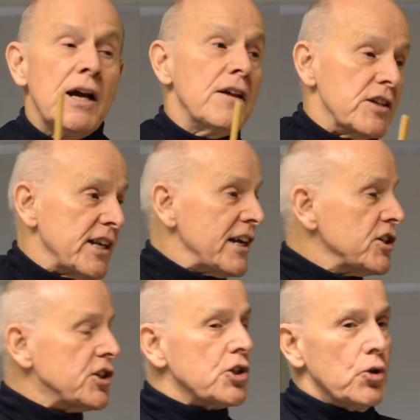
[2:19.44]
The second
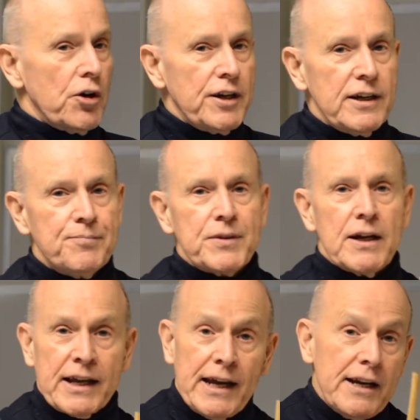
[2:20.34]
story,
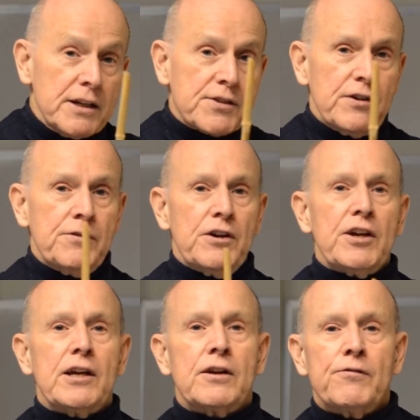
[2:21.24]
again, it's
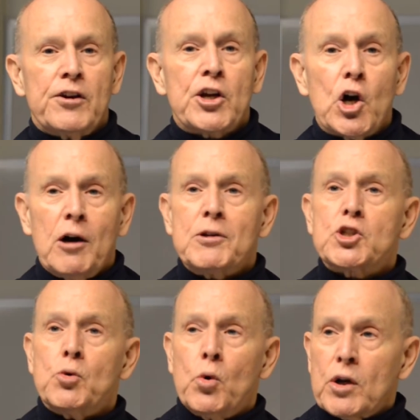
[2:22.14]
very, very common
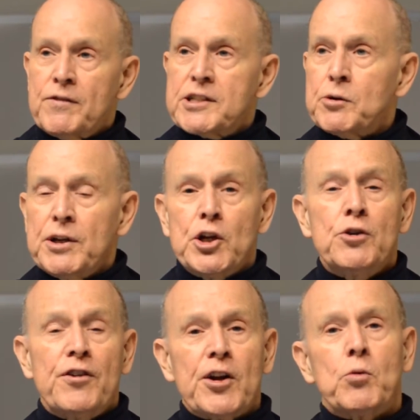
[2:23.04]
to all of us that we know
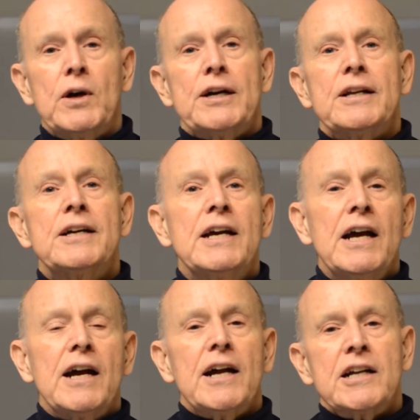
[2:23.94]
very well.
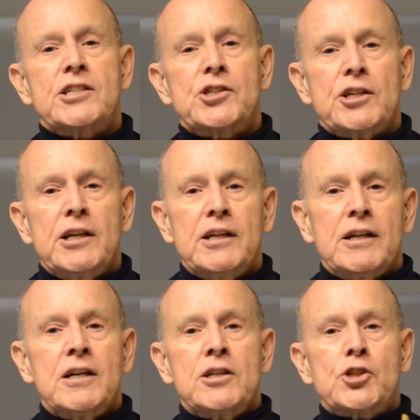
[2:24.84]
It's
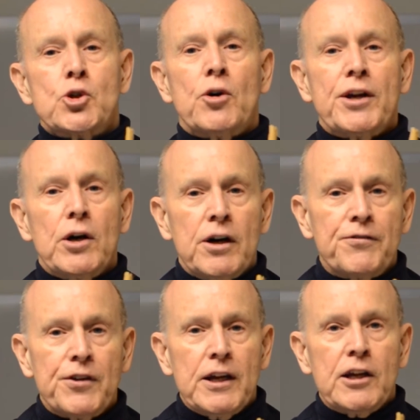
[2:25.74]
the story
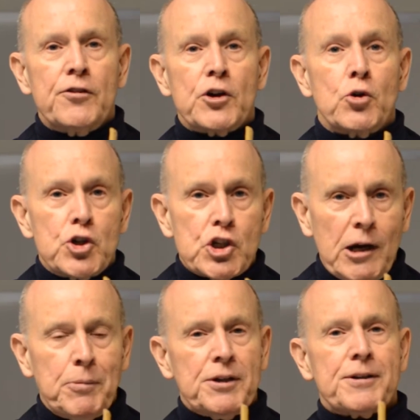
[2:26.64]
of the Good
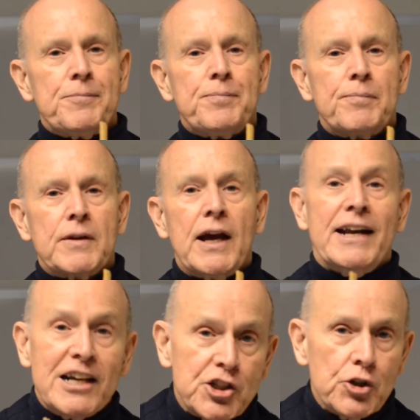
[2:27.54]
Shepherd. And
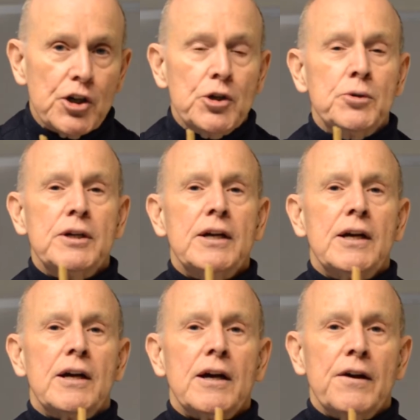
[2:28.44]
as you know,
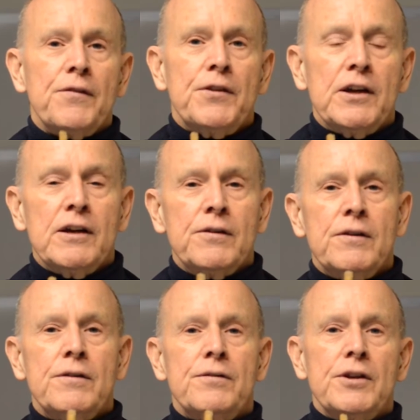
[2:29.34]

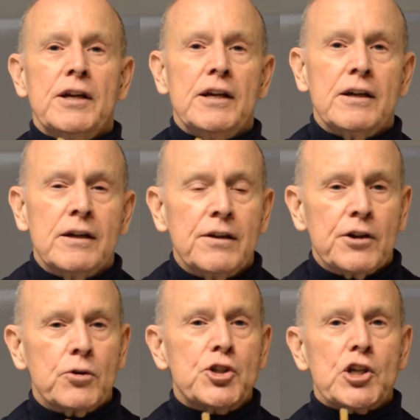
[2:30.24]
the
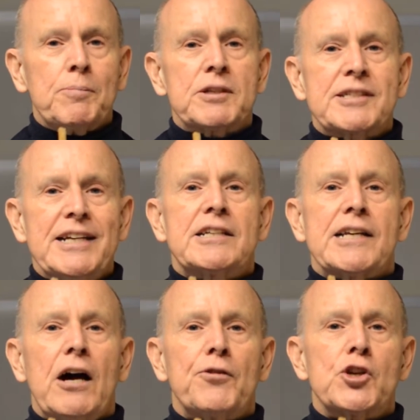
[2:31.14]
Good Shepherd seeks
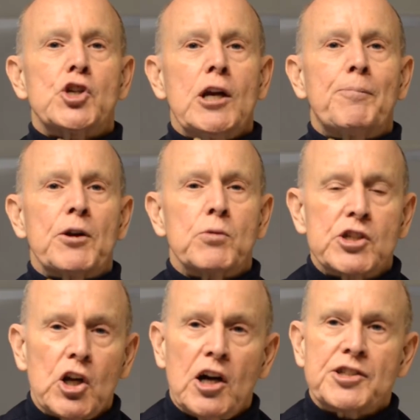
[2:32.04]
out the sheep that
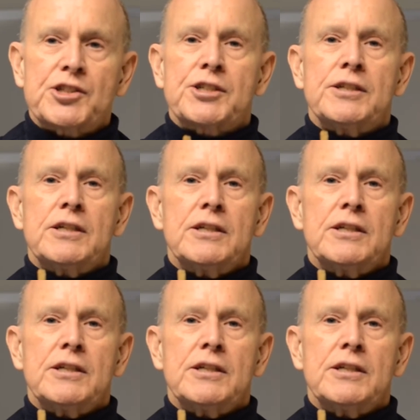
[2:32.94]
was lost.